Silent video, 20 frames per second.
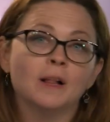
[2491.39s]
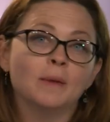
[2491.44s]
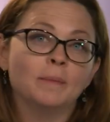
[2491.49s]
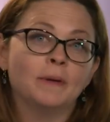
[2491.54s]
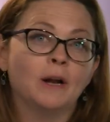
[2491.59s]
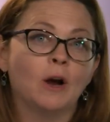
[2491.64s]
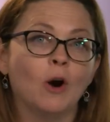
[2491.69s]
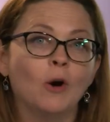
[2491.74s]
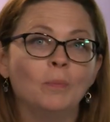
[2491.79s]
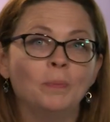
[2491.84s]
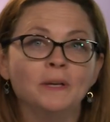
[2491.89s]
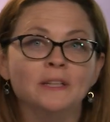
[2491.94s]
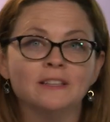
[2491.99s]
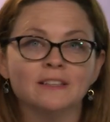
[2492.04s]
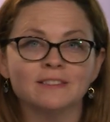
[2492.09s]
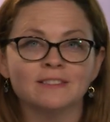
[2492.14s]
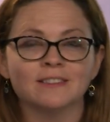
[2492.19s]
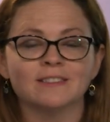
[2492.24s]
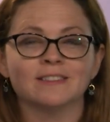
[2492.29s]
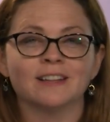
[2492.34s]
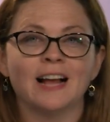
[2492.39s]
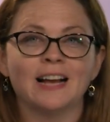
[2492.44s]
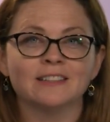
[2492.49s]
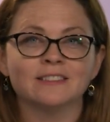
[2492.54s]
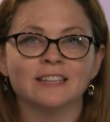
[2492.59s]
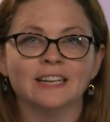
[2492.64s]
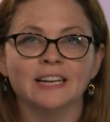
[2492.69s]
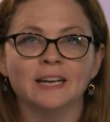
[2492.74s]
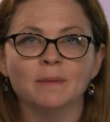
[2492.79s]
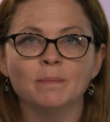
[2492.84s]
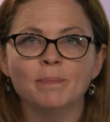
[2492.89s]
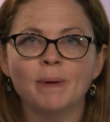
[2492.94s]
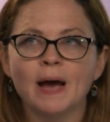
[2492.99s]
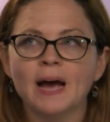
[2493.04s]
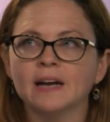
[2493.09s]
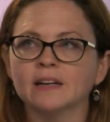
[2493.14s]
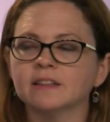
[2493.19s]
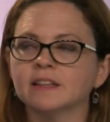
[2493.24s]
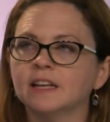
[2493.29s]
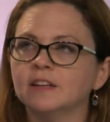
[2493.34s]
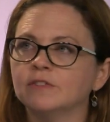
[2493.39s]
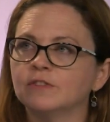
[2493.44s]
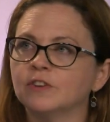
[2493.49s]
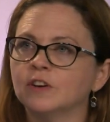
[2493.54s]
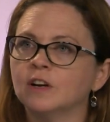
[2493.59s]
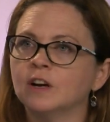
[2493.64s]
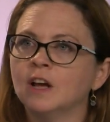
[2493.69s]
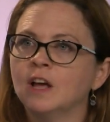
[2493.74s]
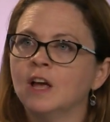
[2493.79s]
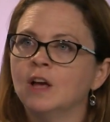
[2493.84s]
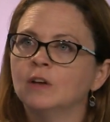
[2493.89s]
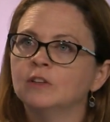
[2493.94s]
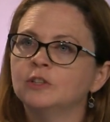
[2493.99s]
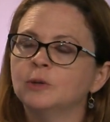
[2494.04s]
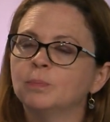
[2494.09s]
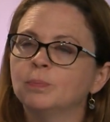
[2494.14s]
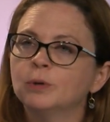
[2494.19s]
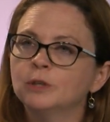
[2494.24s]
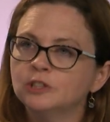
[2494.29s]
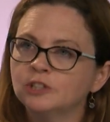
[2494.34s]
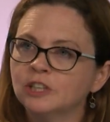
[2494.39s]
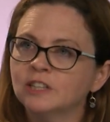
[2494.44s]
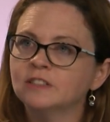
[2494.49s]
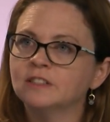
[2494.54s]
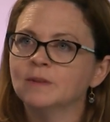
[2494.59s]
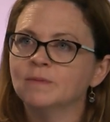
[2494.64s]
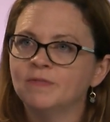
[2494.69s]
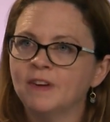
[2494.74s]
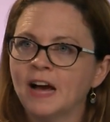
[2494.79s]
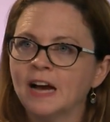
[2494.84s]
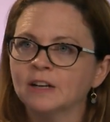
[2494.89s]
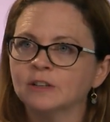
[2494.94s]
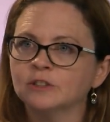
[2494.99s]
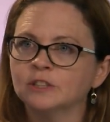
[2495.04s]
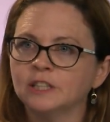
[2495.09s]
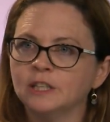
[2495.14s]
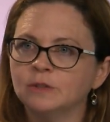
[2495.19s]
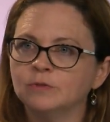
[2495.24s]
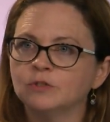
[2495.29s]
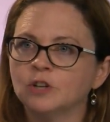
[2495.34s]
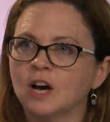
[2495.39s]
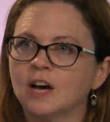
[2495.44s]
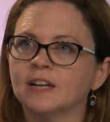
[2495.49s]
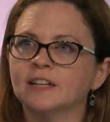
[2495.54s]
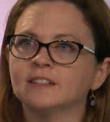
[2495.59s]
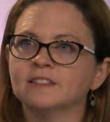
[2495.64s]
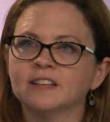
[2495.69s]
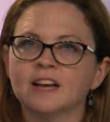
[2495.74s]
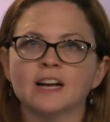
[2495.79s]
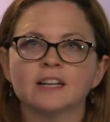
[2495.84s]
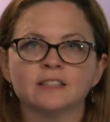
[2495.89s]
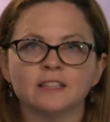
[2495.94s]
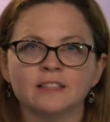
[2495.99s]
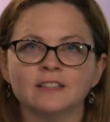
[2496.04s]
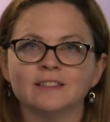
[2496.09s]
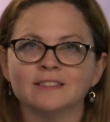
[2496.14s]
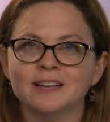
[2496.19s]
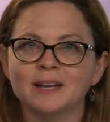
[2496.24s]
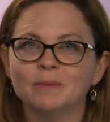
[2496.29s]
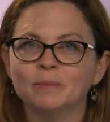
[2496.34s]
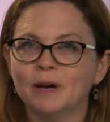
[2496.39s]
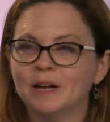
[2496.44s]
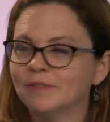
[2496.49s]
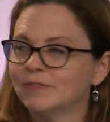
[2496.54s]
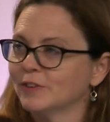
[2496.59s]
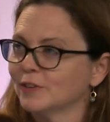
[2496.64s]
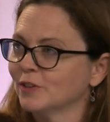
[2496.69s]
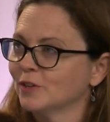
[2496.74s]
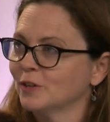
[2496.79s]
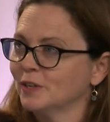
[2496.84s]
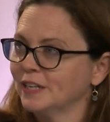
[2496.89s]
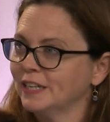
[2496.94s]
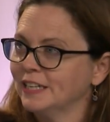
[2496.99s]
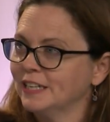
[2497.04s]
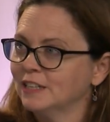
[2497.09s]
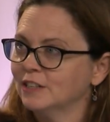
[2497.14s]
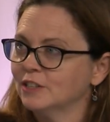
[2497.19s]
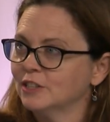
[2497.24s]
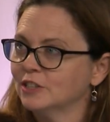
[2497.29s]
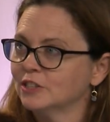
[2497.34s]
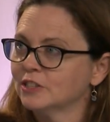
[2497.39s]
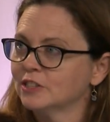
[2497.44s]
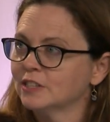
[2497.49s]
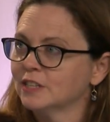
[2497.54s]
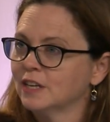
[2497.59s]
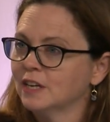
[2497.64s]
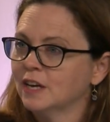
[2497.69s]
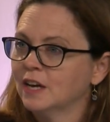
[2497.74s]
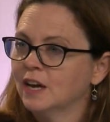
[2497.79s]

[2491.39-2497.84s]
I mean, hoping this is lasting impact, that to push on some faculty who've taught exactly the same way for 30 years,